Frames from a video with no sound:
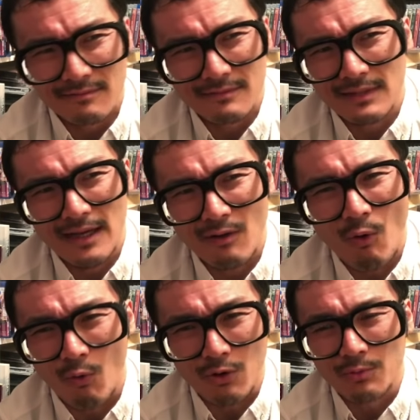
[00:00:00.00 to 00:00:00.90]
that
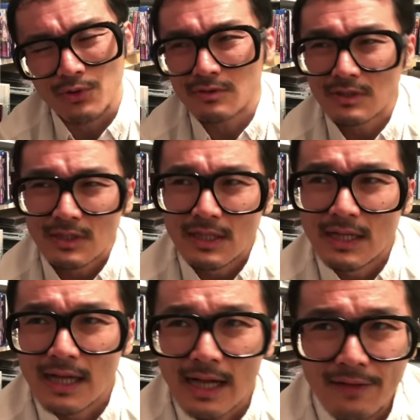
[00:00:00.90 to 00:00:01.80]
horrible.
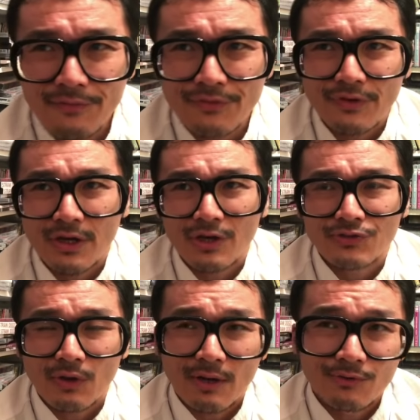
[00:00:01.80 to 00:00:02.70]
And uh,
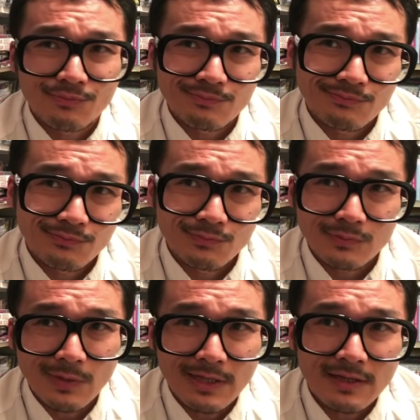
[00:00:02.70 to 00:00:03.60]
so I was
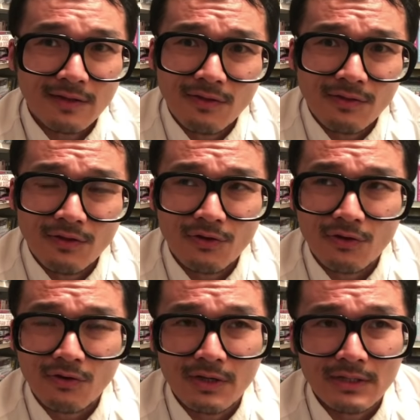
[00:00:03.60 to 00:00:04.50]
went into the
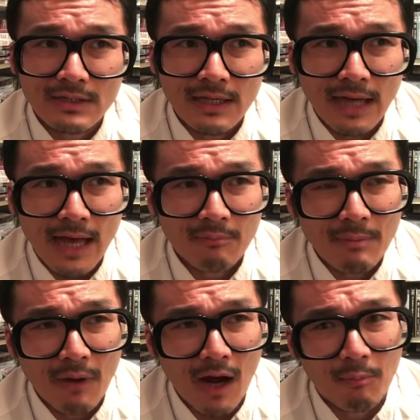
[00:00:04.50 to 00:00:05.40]
theater and I had
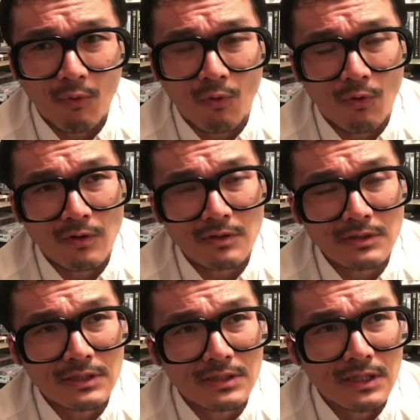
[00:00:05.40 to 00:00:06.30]
my
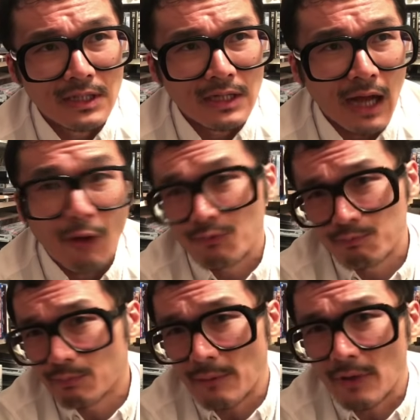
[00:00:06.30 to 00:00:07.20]
popcorn and I was
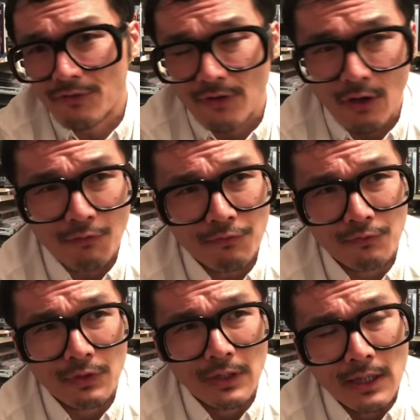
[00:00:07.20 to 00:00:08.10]
by
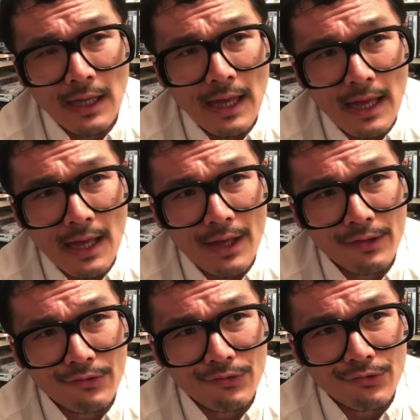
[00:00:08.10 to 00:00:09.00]
myself.
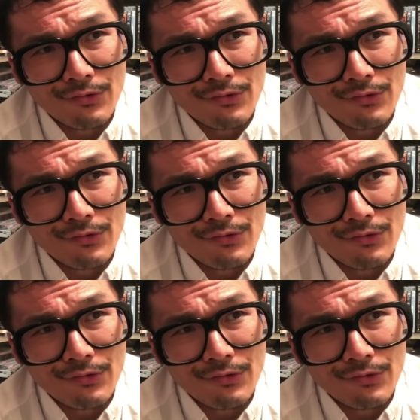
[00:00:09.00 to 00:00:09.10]
And